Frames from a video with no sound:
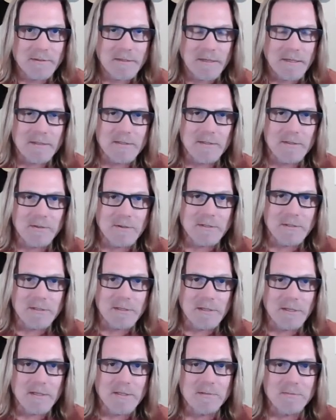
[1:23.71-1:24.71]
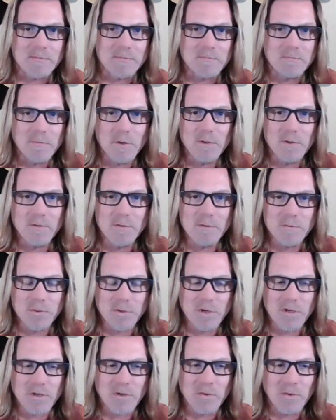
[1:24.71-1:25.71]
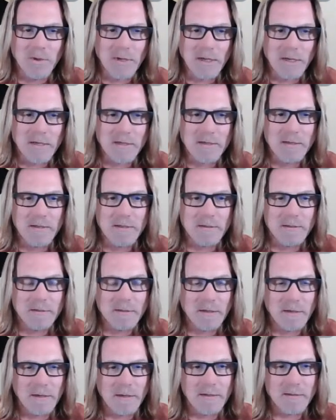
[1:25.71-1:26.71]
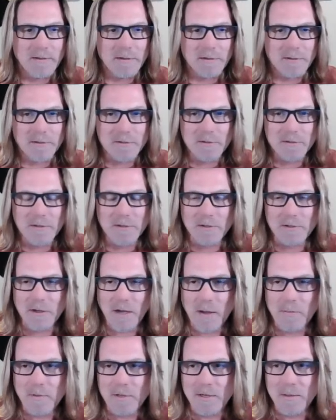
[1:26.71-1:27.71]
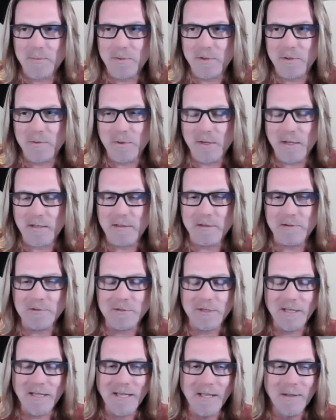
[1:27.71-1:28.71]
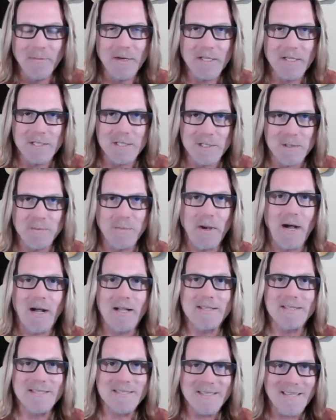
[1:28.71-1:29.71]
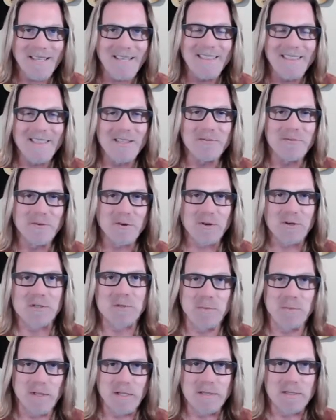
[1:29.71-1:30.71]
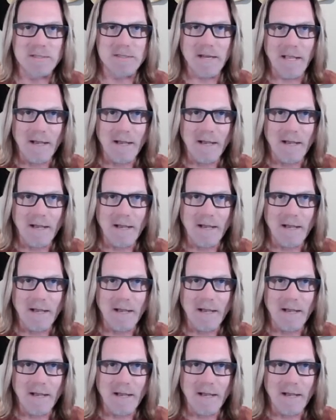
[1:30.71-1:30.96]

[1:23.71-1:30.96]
Okay. So it's moving pretty quick. They're gobbling up pretty quick, and there's limited spots in the first place.